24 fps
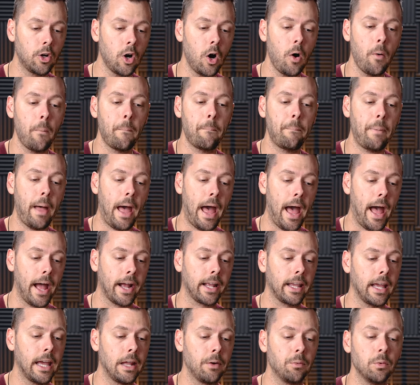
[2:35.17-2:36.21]
go
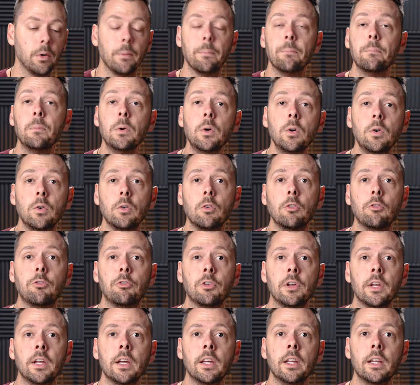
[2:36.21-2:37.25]
back and
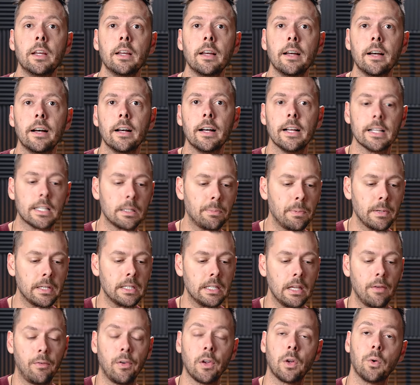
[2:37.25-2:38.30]
remove a
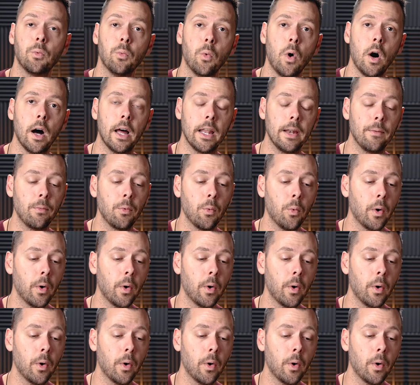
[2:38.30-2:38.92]
specific one.